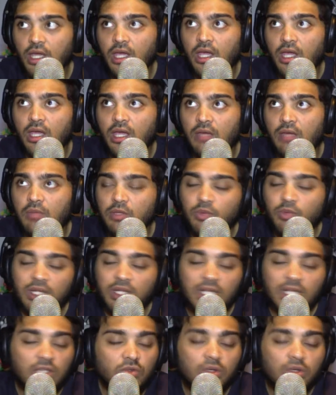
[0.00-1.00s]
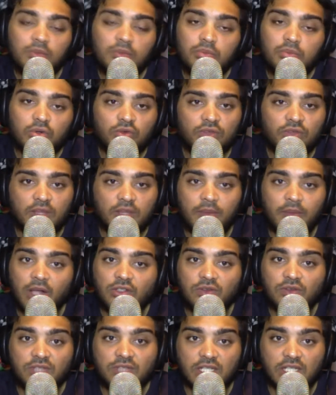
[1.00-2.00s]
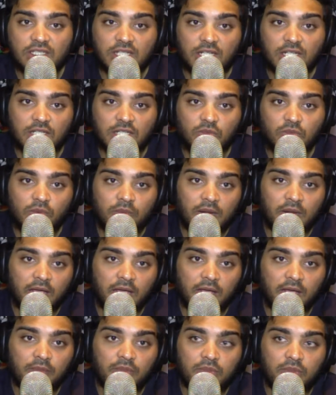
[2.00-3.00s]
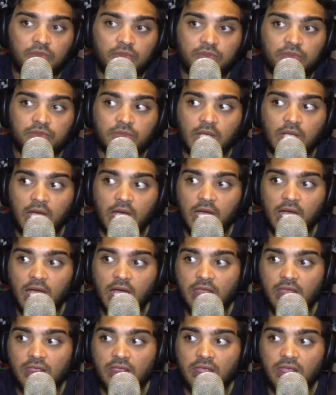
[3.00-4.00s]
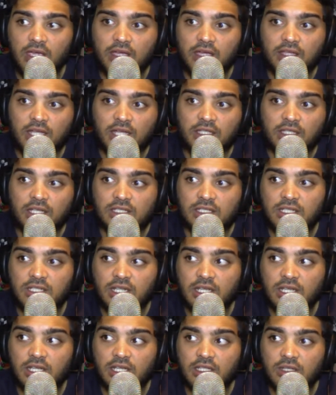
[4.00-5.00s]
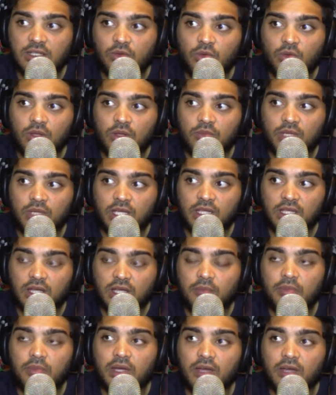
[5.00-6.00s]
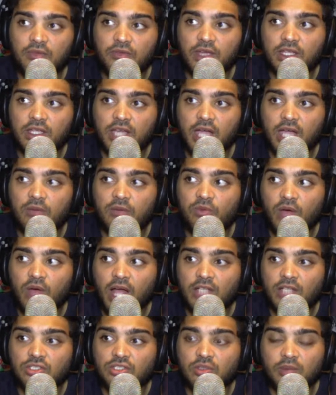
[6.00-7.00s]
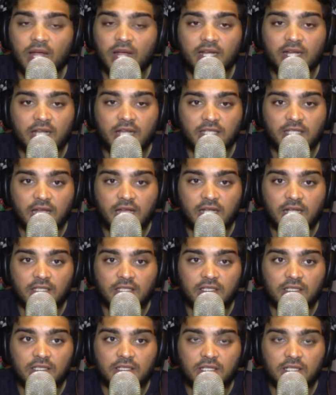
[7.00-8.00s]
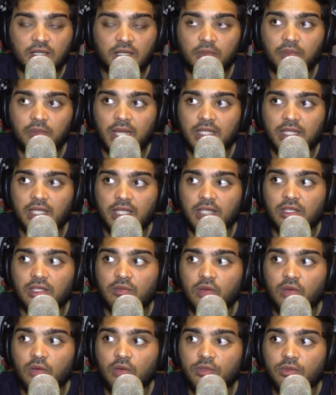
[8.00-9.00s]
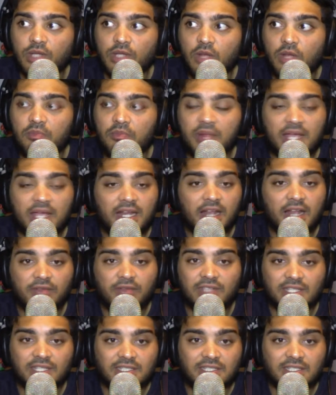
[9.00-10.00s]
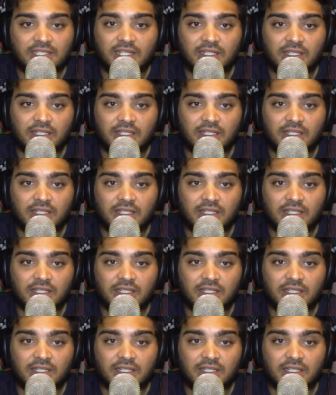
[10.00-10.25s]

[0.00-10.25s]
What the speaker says: But we need to improve the amount of test cricket we play. I think that test cricket will be the perfect game for us to blood young talent. But at the moment, we don't play enough test cricket.